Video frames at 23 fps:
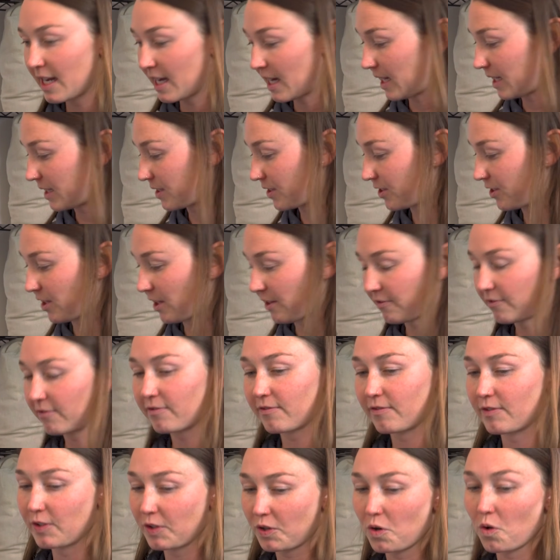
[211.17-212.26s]
I stuff
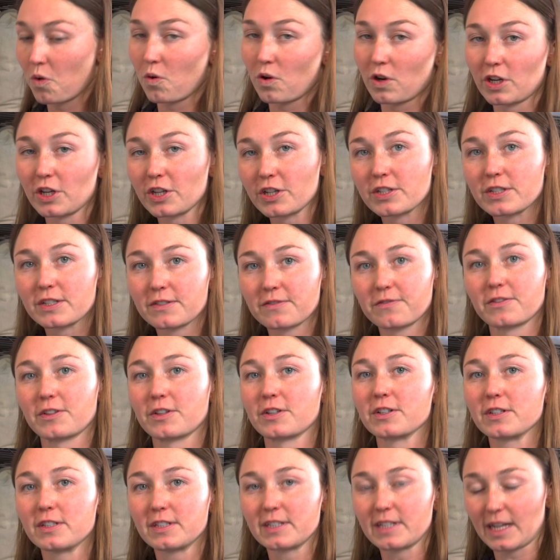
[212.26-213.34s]
the corners
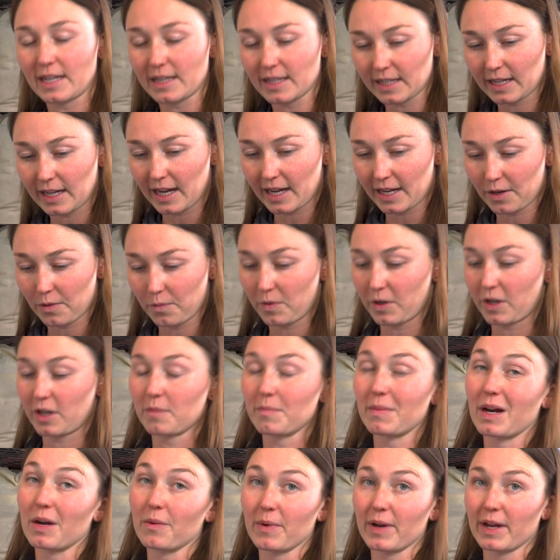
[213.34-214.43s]
first and then kind of work
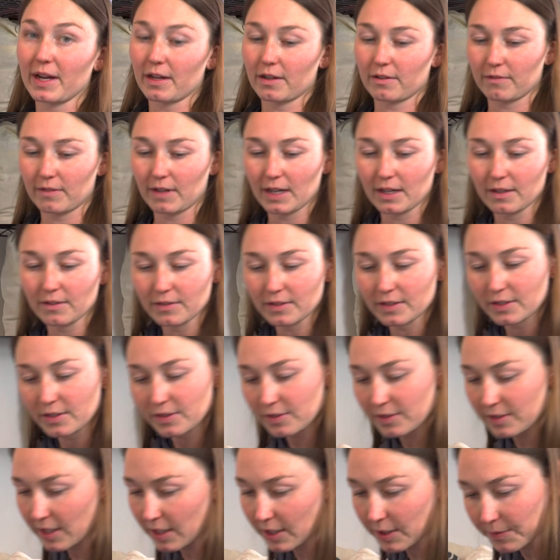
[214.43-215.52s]
my way around.
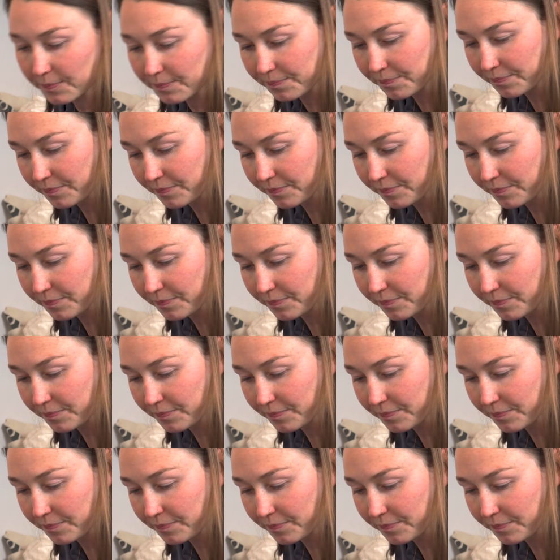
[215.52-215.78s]
So